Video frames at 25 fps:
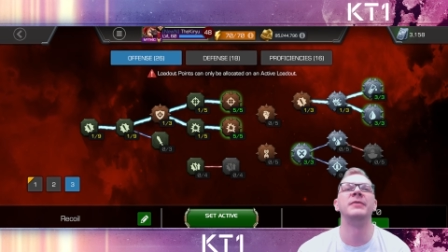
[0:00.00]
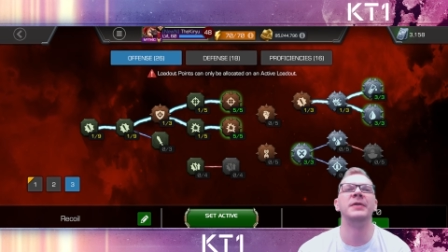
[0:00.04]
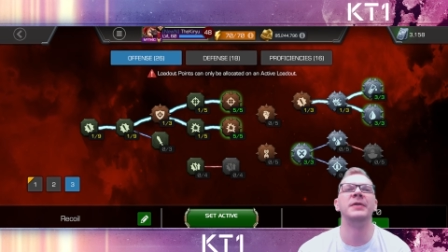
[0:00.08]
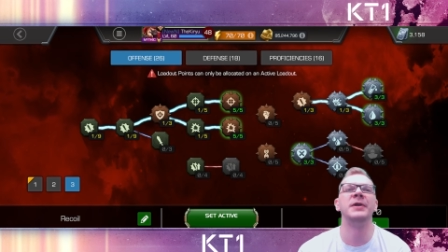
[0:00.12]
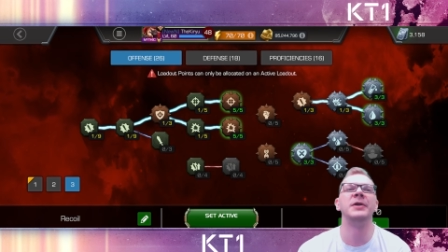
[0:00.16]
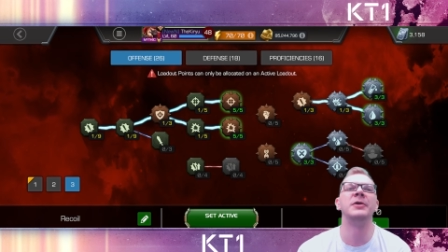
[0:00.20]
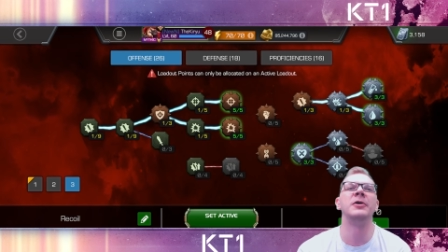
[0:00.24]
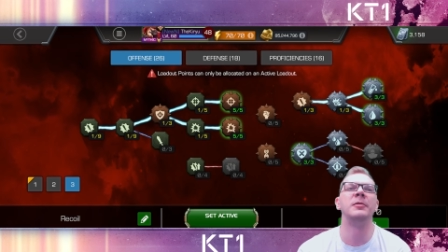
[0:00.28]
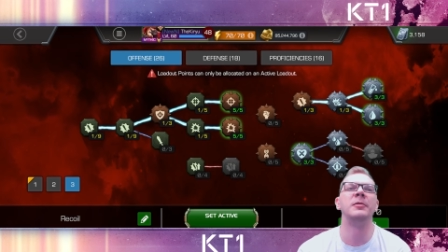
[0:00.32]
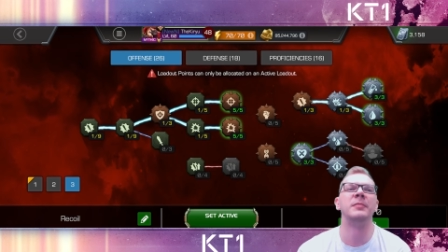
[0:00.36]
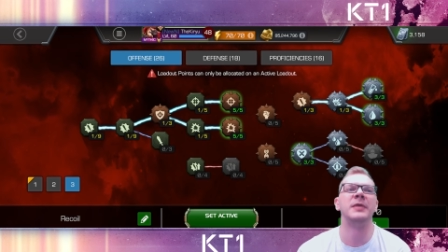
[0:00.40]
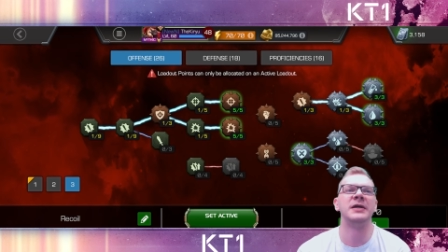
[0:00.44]

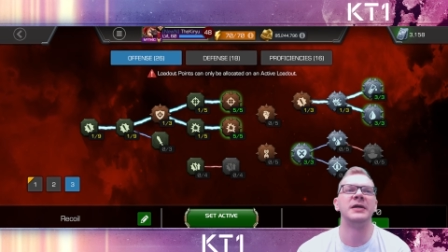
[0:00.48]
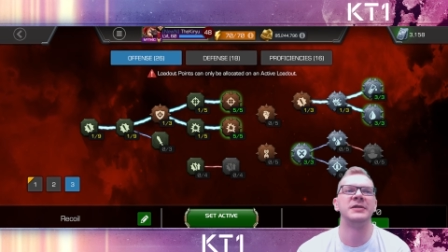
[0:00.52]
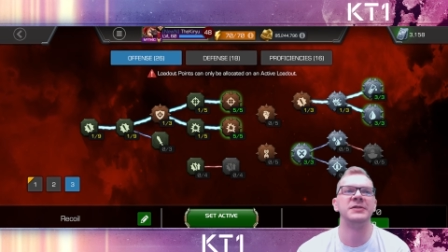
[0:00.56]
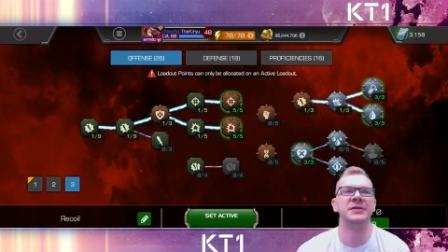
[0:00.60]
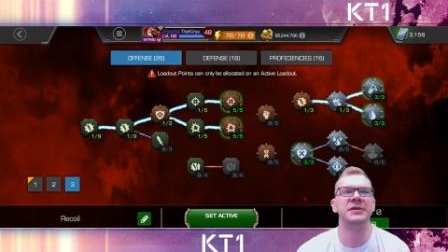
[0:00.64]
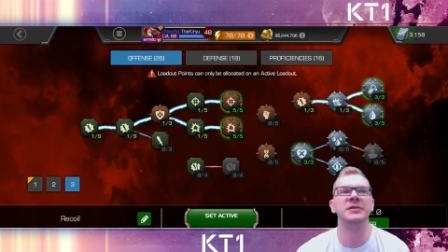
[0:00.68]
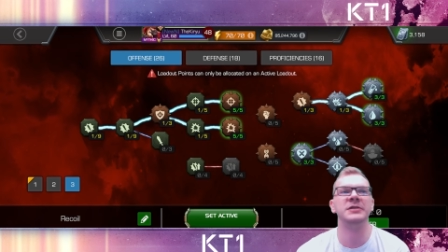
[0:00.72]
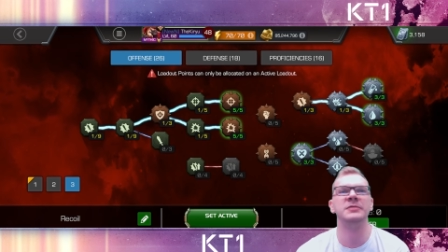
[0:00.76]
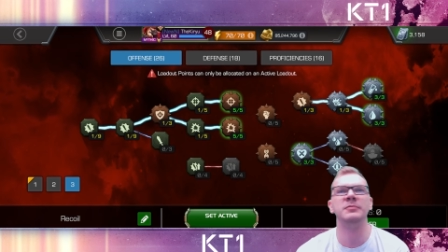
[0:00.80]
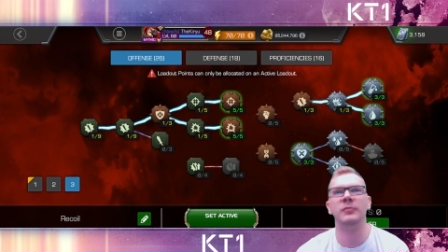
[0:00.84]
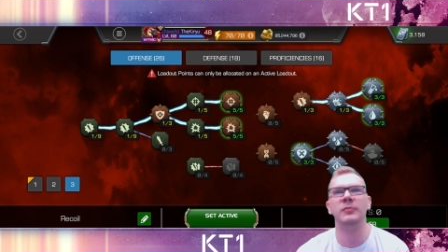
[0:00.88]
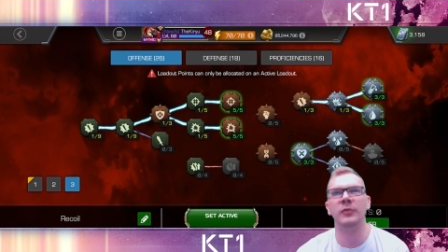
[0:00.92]
Recoil
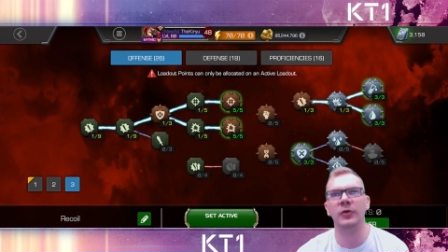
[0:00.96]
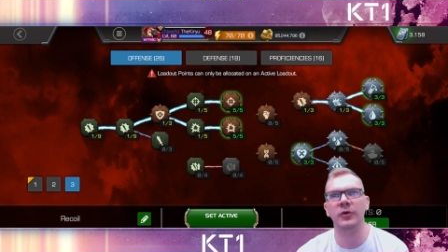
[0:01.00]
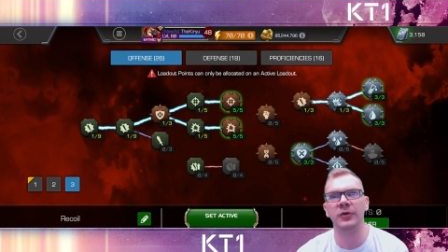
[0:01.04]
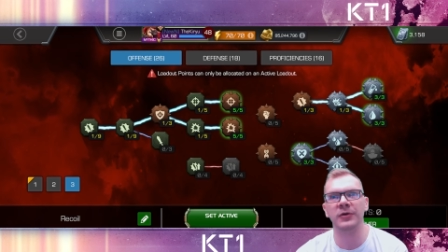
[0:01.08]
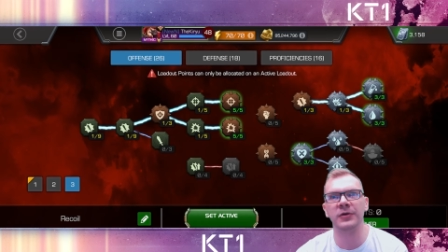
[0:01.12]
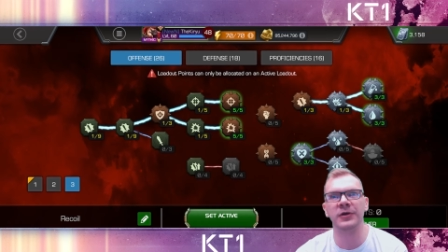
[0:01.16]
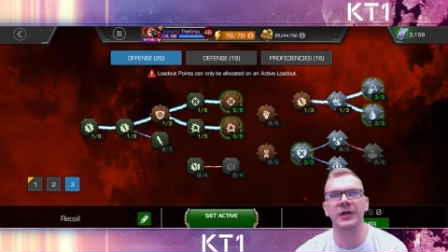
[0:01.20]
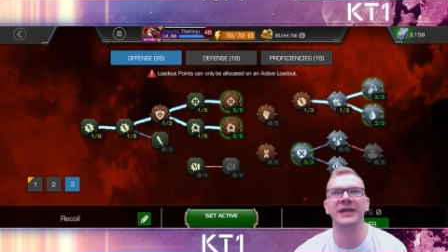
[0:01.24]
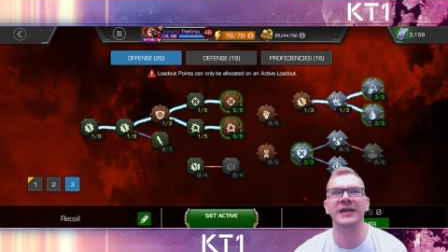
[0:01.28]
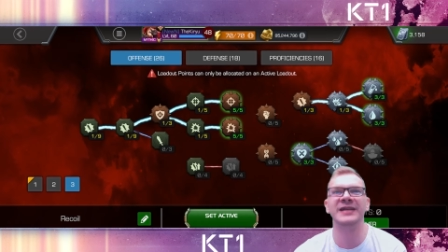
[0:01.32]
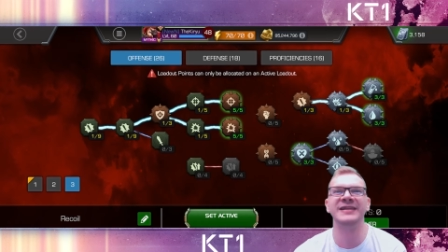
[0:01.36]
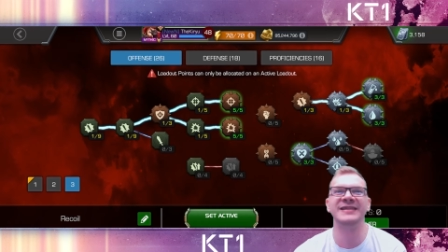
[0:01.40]
Masteries
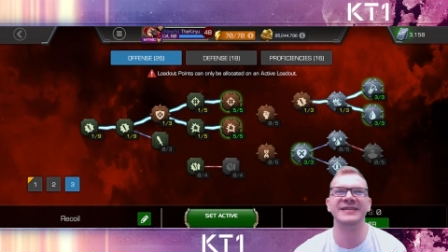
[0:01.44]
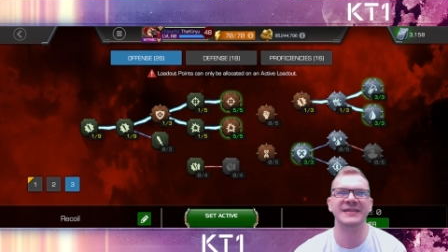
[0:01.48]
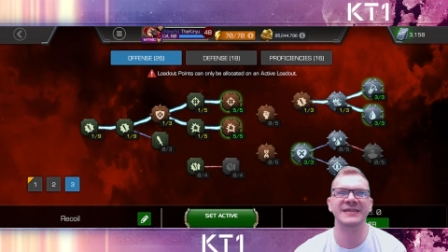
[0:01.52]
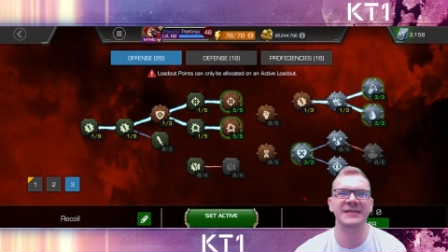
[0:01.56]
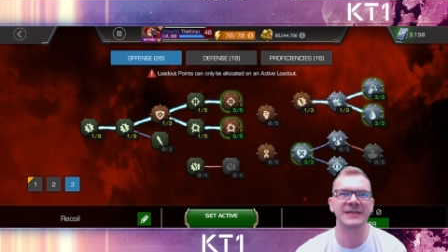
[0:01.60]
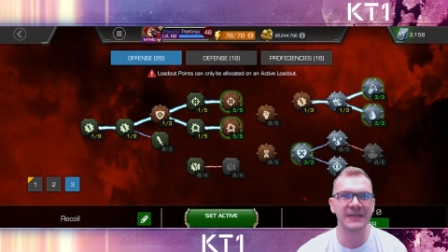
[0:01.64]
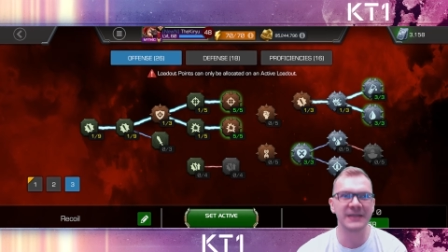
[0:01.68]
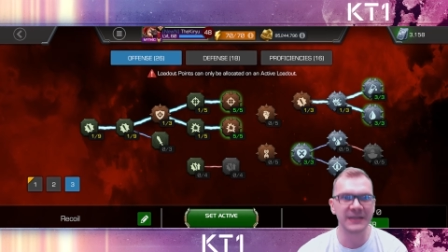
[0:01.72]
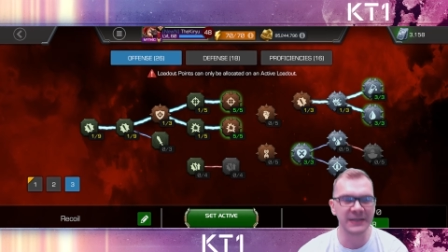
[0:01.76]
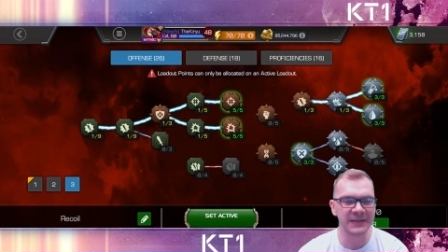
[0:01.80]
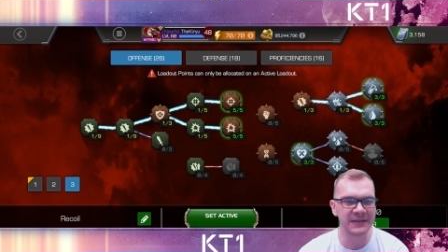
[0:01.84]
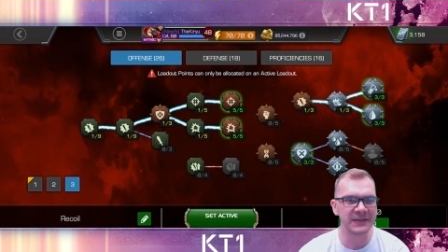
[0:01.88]
more and
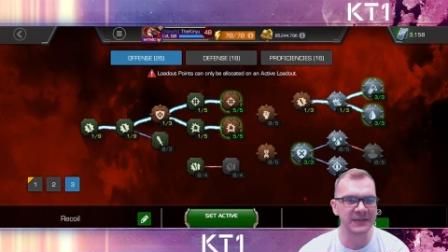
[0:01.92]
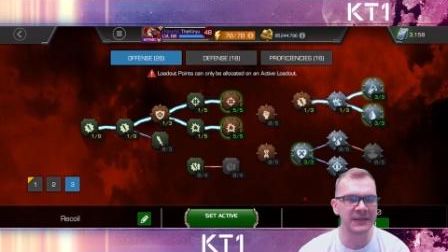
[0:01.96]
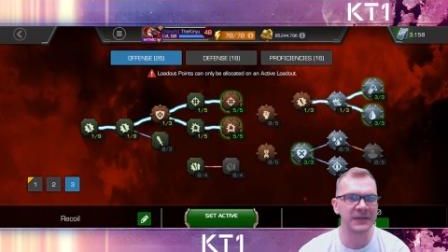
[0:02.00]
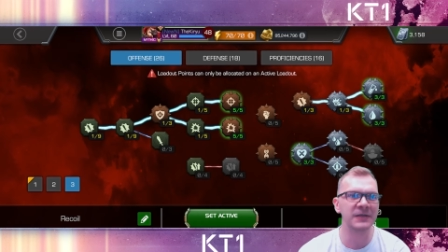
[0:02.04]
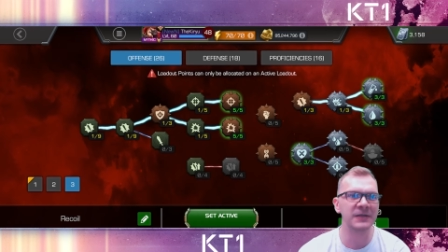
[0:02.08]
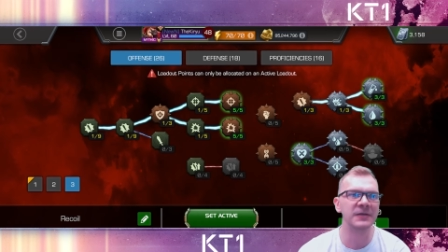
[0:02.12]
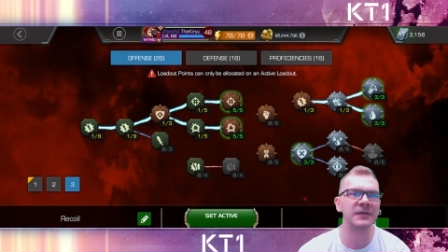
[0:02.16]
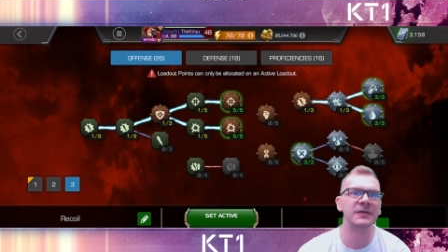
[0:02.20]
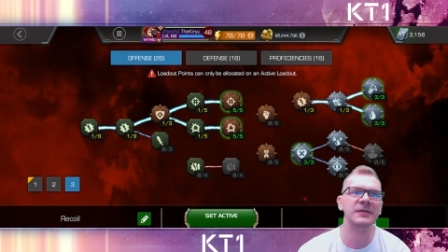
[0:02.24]
easier,